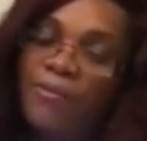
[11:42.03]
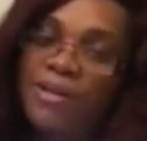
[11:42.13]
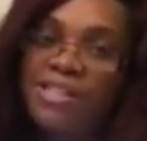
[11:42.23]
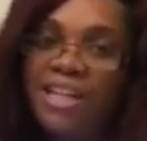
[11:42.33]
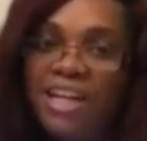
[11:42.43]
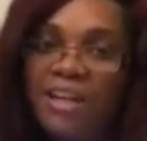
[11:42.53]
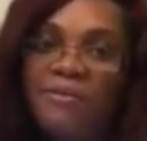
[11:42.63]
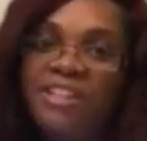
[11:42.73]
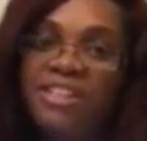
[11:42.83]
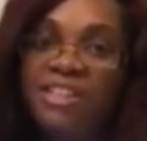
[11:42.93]
Once again, I'm
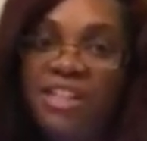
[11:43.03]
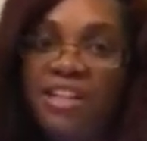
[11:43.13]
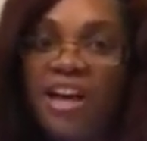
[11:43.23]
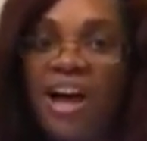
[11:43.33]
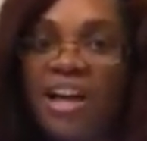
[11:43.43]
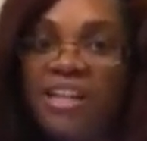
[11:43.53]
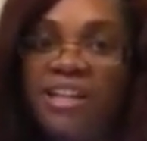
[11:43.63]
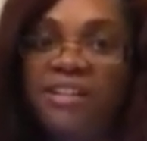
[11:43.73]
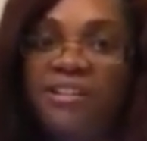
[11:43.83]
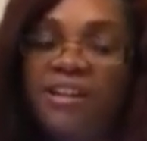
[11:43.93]
in Kaschela,
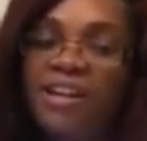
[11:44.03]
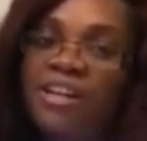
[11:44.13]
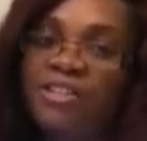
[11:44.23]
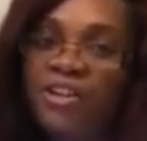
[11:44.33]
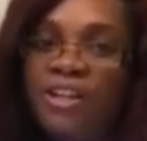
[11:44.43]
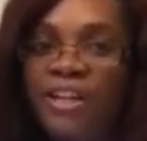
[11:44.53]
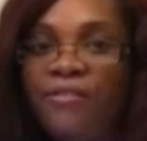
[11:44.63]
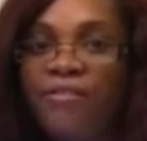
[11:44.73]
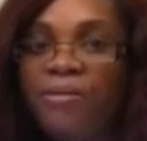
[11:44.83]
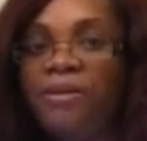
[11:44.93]
Holland, a third-year
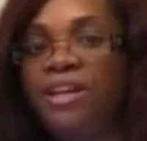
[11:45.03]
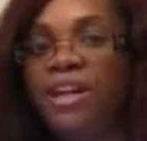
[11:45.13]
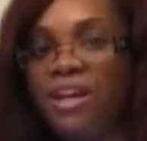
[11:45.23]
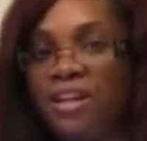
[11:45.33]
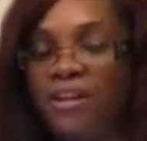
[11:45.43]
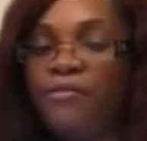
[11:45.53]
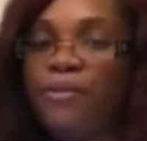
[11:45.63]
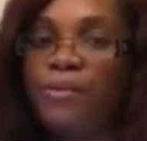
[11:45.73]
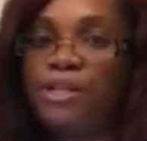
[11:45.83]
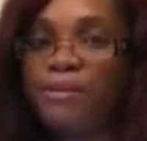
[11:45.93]
PharmD candidate
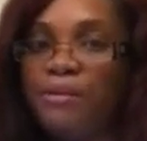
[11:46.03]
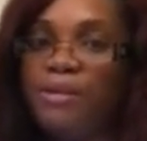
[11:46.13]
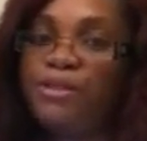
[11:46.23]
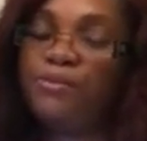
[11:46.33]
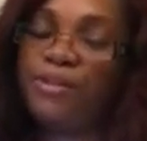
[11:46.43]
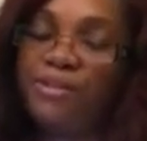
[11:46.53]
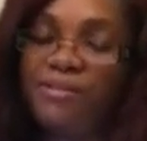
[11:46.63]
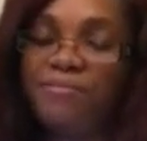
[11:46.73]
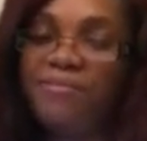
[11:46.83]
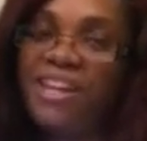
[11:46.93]
from West Palm Beach, Florida.
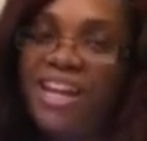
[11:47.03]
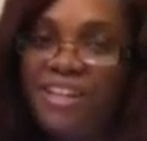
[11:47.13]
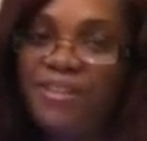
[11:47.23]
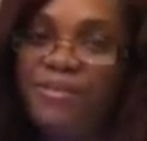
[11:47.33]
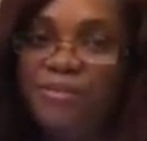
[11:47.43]
Thank you.